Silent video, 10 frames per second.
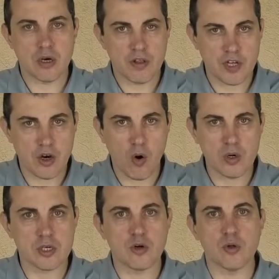the
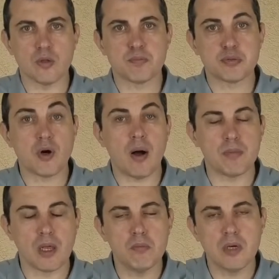oracle
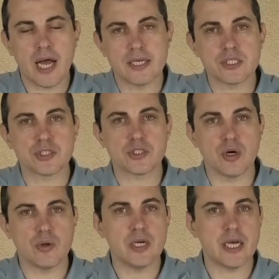problem, as it's
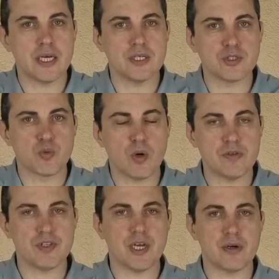known, is one
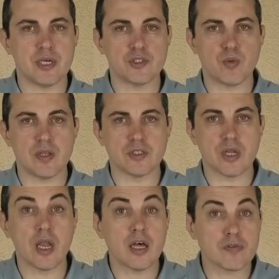of the areas where there's a
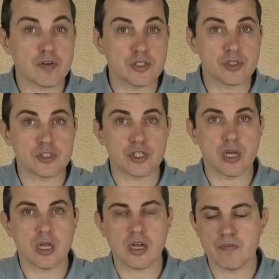lot of research and a
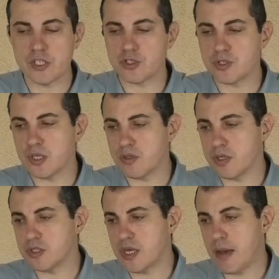lot of interesting
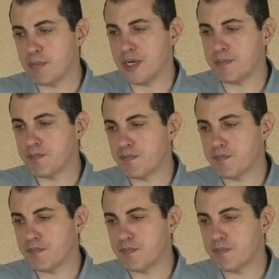things happening.